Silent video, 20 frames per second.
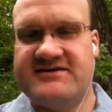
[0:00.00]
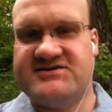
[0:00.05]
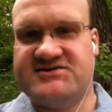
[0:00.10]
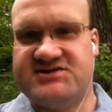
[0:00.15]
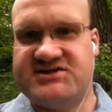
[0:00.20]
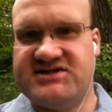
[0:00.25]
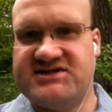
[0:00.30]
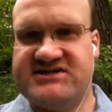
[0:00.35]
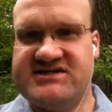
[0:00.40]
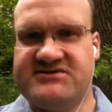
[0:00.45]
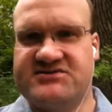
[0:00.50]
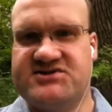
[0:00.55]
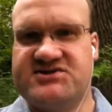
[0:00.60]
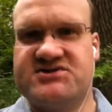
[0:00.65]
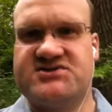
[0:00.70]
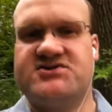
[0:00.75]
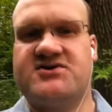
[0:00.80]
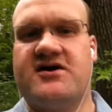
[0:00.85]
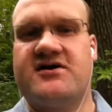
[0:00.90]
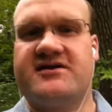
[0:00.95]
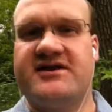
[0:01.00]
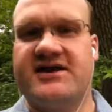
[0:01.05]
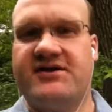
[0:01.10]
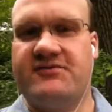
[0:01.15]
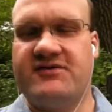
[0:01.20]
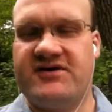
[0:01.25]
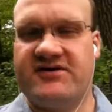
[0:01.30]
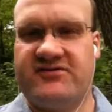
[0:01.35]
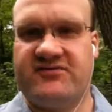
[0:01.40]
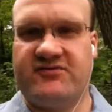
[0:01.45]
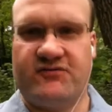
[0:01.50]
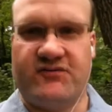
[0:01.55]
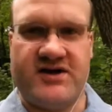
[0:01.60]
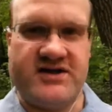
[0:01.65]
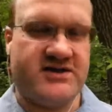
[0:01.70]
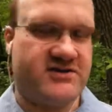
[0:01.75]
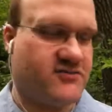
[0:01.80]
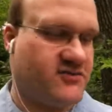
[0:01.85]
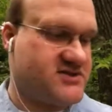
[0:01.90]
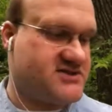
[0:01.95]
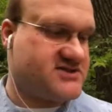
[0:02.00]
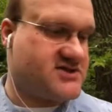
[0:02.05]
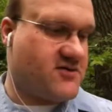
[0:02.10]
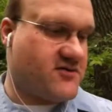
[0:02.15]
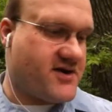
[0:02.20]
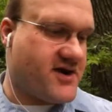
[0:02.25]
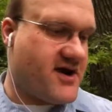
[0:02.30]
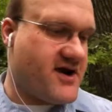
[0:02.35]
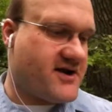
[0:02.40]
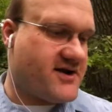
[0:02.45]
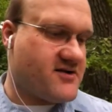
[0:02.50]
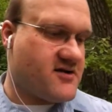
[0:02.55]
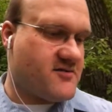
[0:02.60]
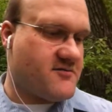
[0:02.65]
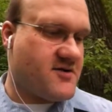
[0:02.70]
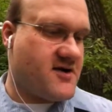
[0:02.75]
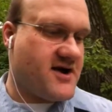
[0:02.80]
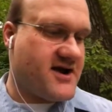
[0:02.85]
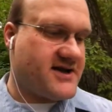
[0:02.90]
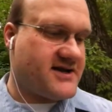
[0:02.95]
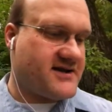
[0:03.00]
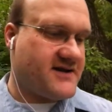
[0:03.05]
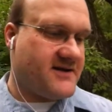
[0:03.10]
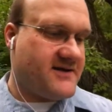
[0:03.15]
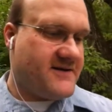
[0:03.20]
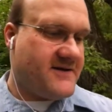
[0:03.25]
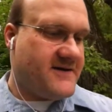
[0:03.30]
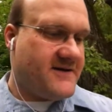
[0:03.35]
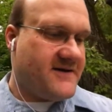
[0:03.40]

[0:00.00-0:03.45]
So she's still struggling with what's going on in her mind.